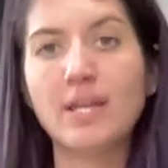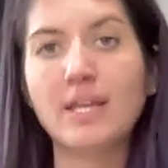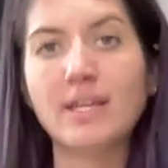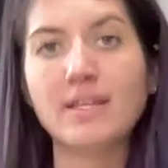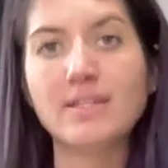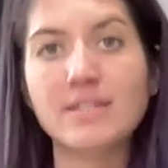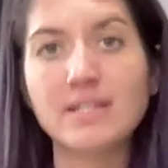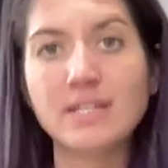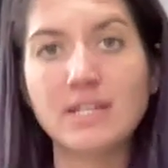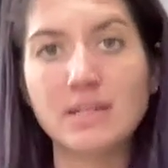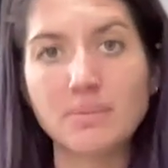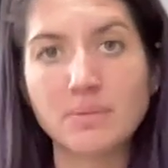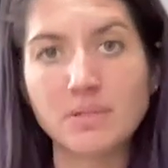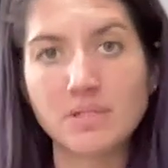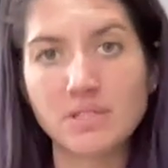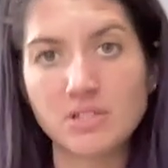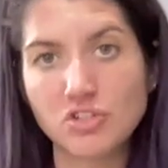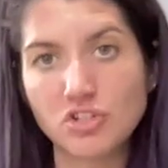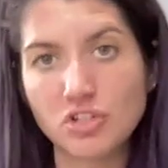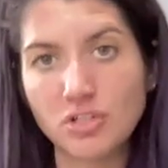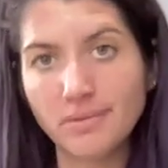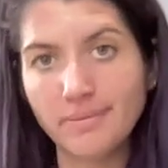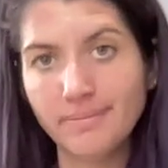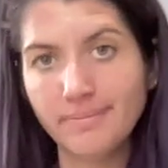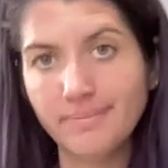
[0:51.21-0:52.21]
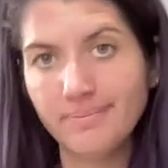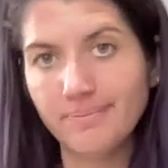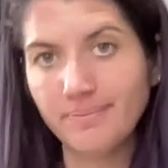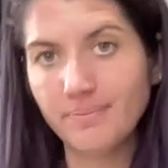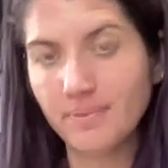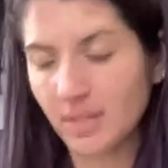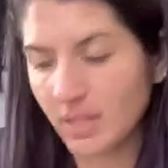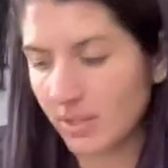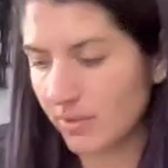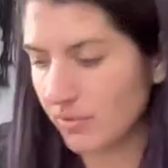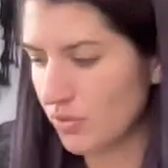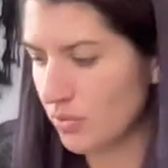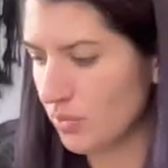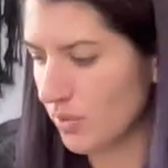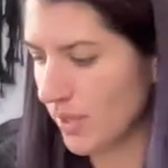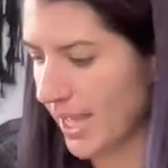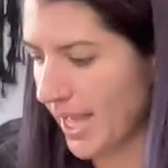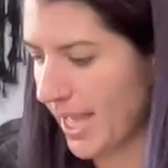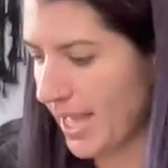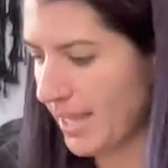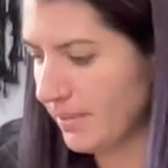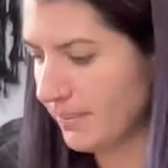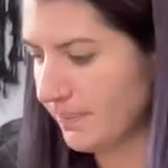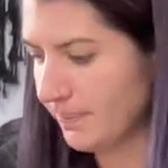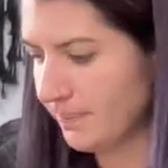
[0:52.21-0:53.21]
a seated position if you
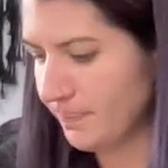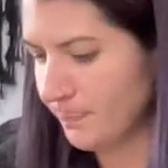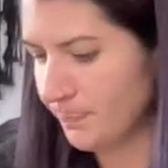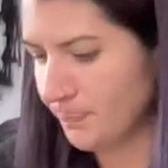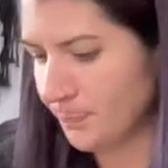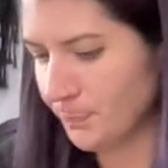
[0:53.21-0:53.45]
can.